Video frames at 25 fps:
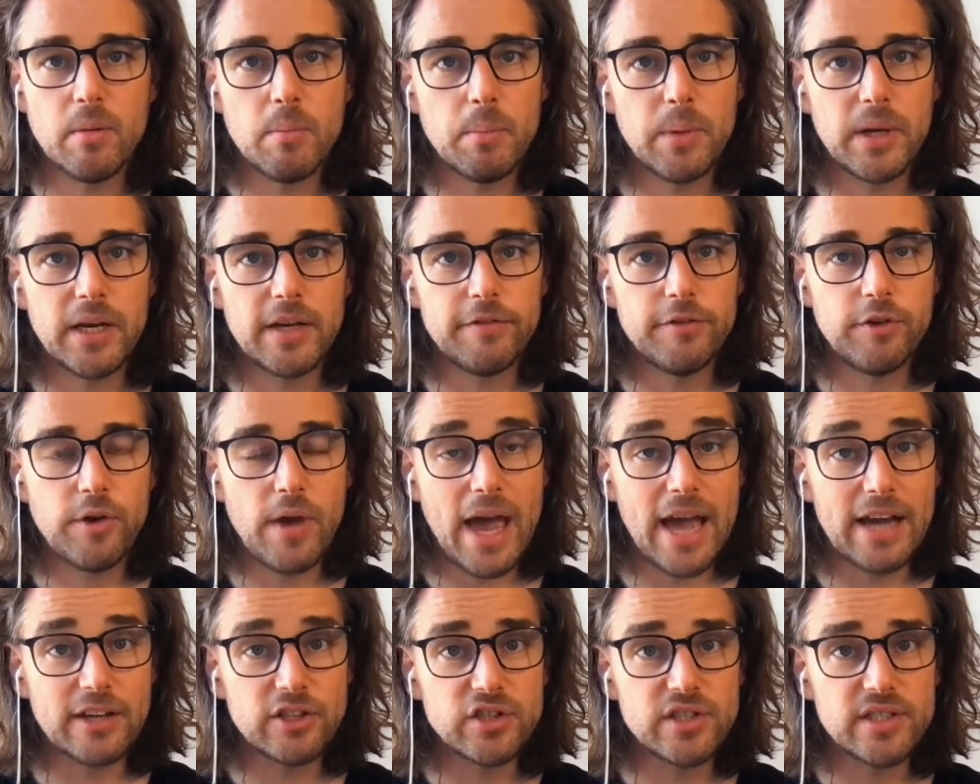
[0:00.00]
but if you
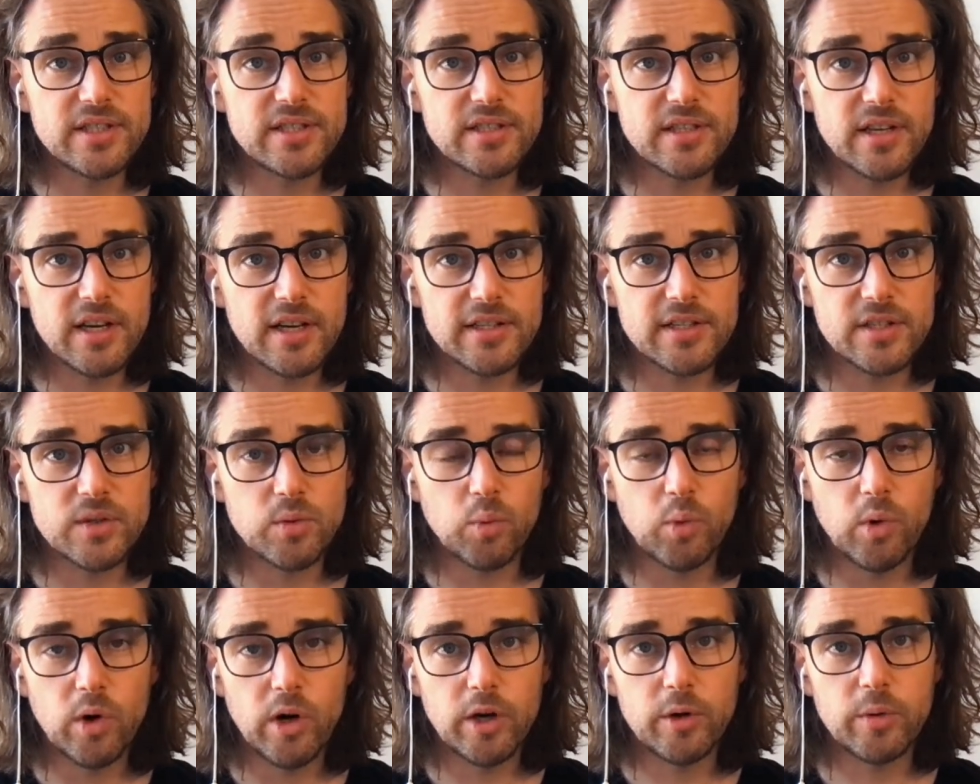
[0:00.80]
actually start to
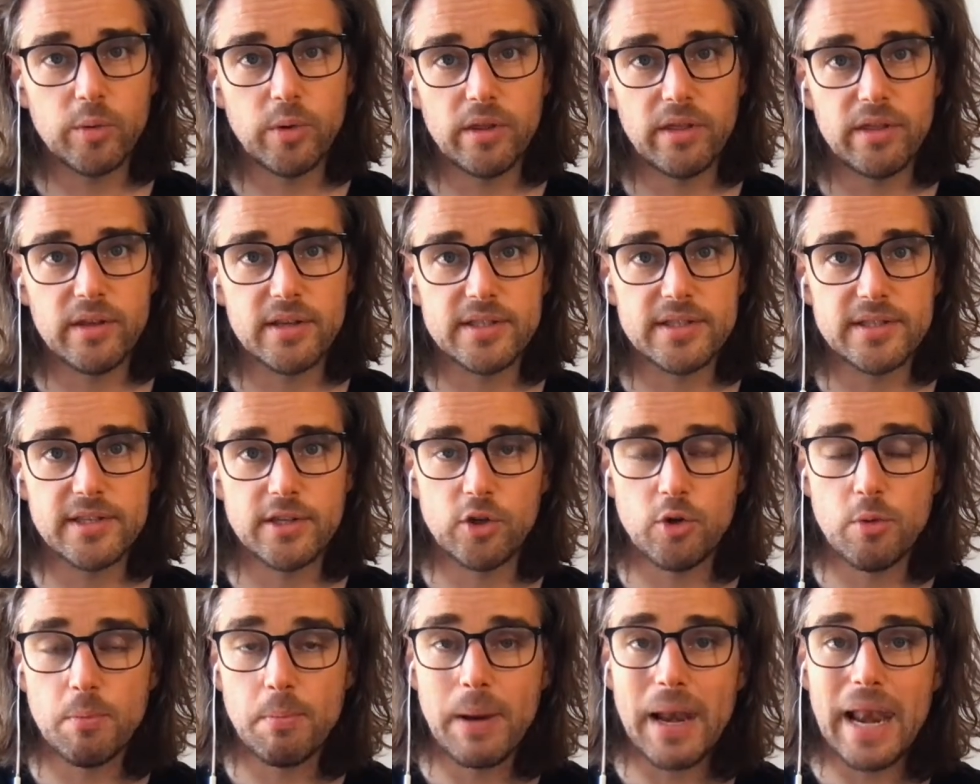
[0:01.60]
work with this and
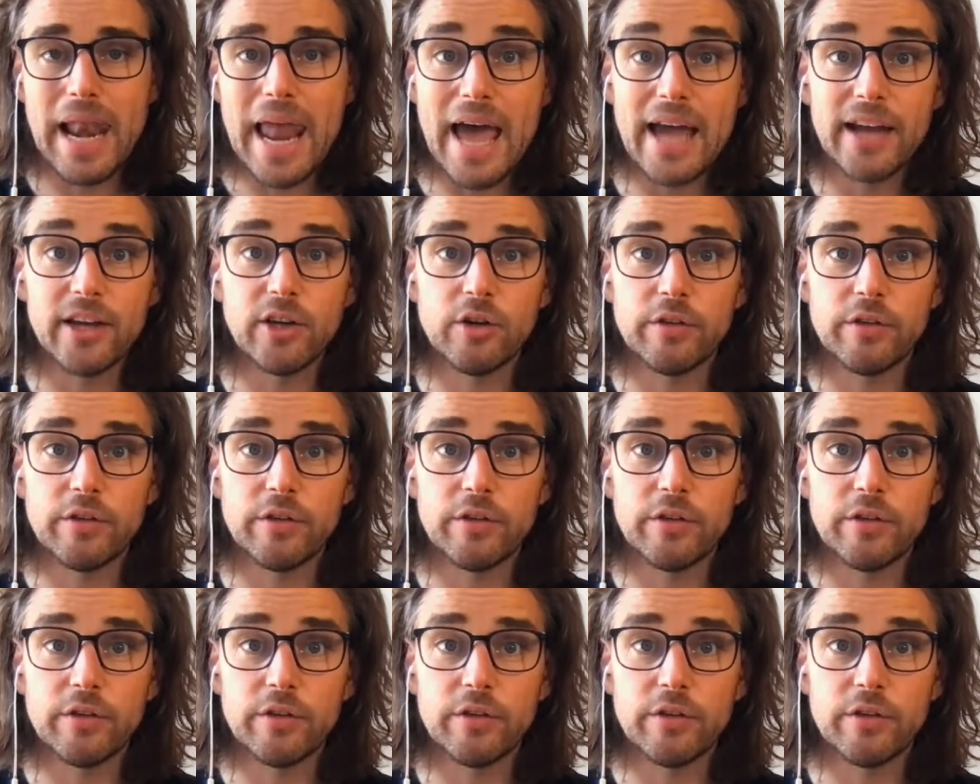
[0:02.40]
you plan